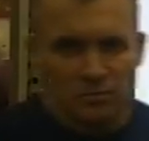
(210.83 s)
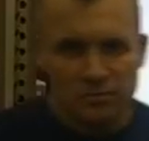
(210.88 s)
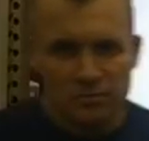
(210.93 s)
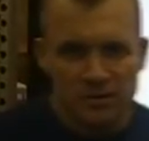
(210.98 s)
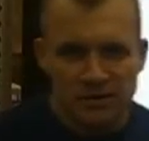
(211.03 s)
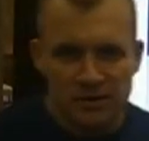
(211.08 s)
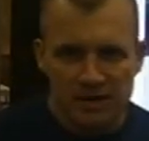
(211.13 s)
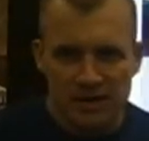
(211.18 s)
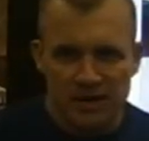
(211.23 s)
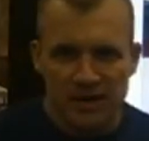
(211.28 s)

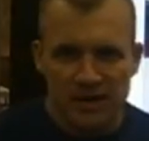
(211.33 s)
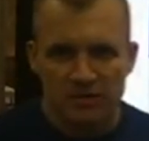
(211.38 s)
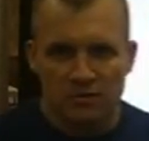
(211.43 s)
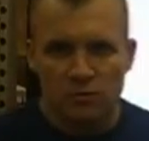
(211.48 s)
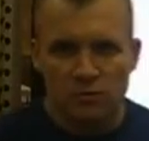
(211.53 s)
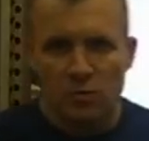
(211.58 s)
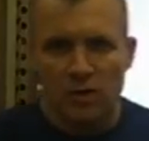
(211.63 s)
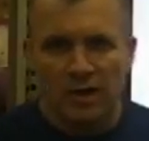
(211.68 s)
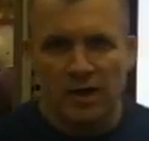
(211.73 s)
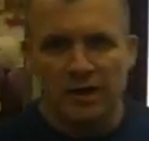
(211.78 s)
bit, get out of the
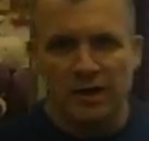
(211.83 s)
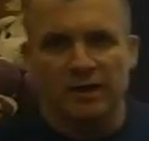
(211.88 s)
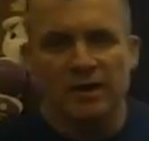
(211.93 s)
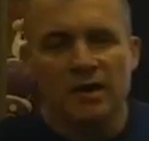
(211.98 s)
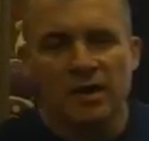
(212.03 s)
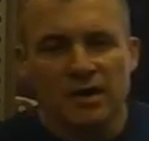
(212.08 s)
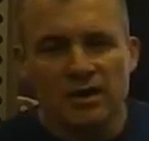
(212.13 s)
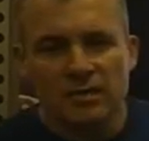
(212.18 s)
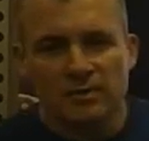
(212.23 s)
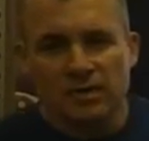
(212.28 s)
way,
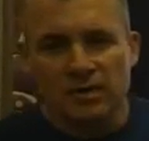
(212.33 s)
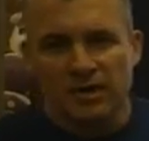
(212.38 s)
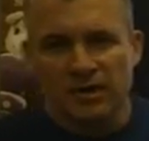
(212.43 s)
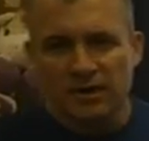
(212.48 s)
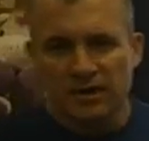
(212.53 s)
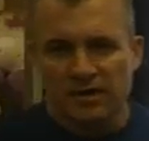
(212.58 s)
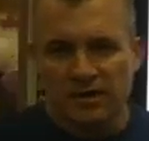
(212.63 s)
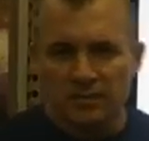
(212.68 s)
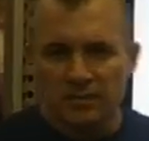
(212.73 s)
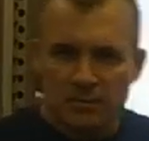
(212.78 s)

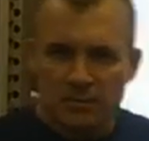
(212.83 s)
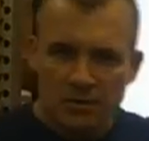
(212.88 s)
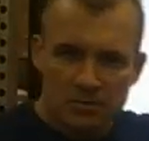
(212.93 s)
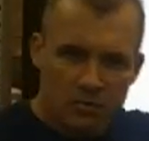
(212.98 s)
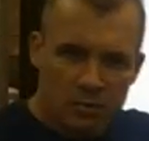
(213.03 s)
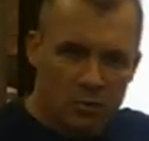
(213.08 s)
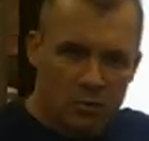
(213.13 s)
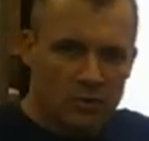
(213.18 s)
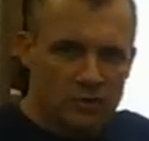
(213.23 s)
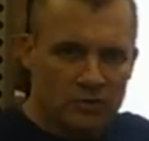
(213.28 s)
and then I'm going to
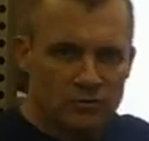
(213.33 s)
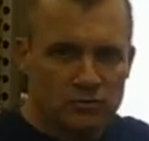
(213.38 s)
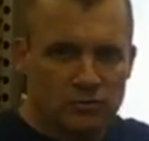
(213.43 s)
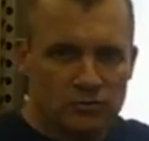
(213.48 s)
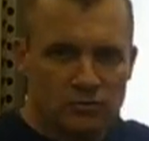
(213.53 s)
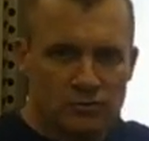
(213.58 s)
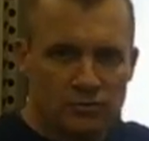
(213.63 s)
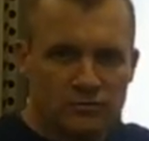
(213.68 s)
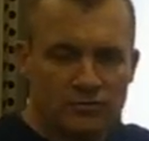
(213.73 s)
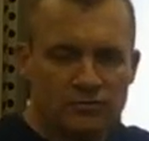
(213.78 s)
point to